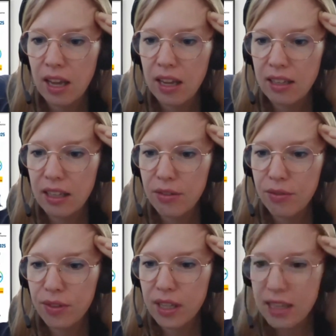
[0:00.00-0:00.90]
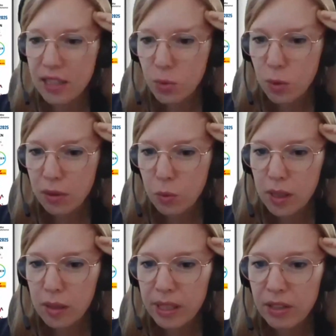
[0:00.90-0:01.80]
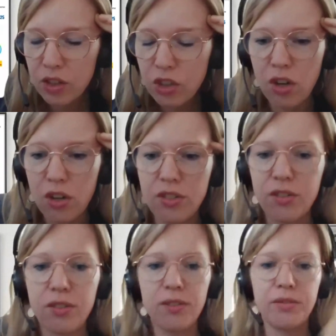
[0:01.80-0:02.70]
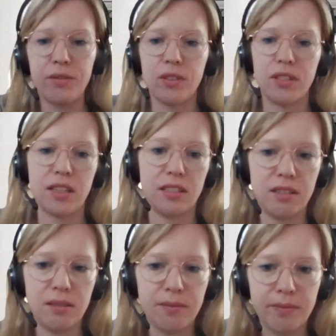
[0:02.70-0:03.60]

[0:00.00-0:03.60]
And if yes, what will be the cost for that?